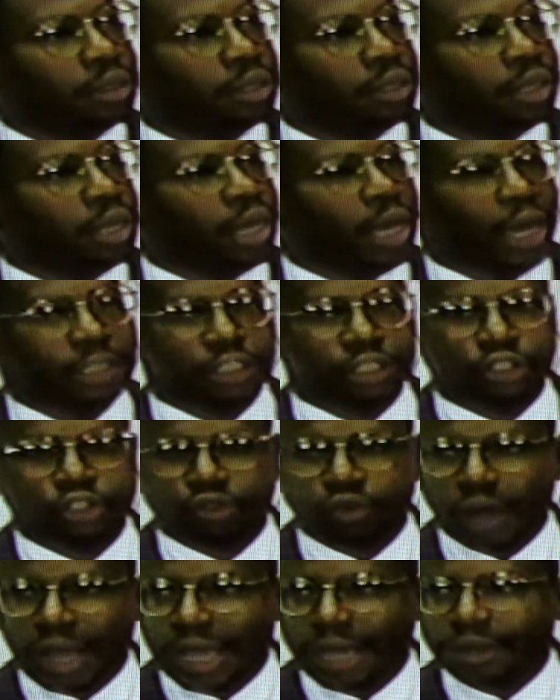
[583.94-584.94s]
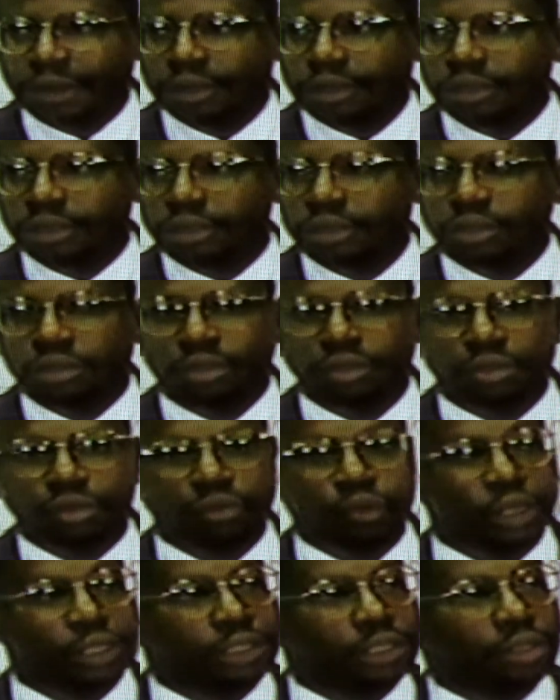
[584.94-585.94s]
as a shrine,
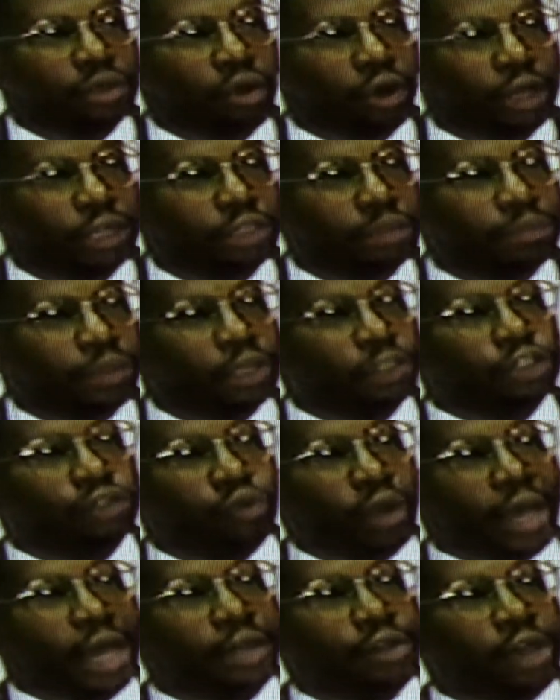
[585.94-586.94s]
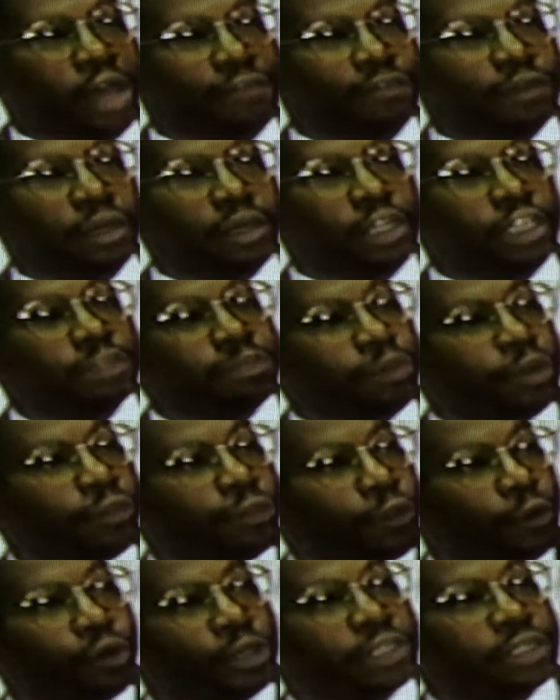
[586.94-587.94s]
which in order to be a shrine, you have to at least be a
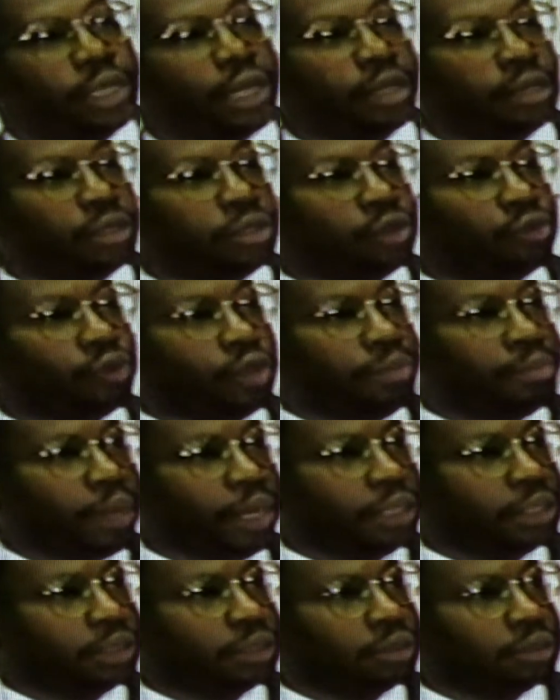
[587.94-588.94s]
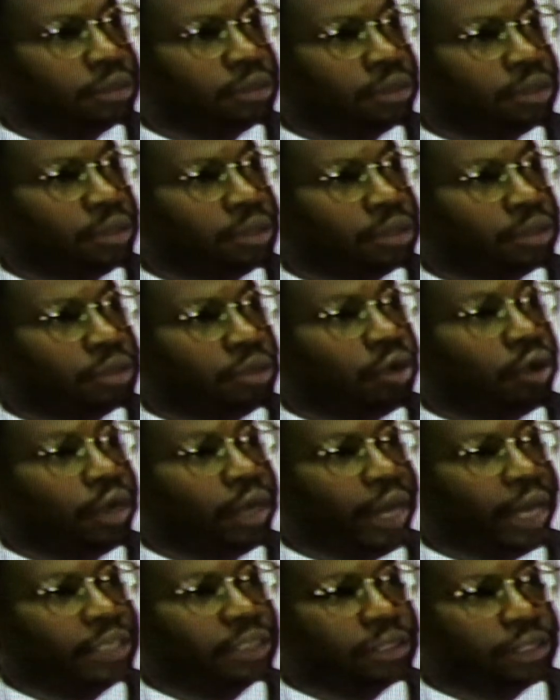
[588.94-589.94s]
32nd degree Mason for the
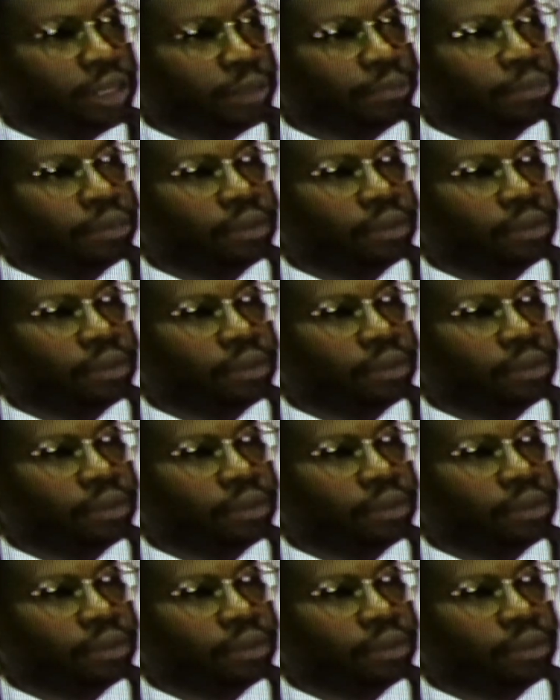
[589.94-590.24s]
Knights Temple.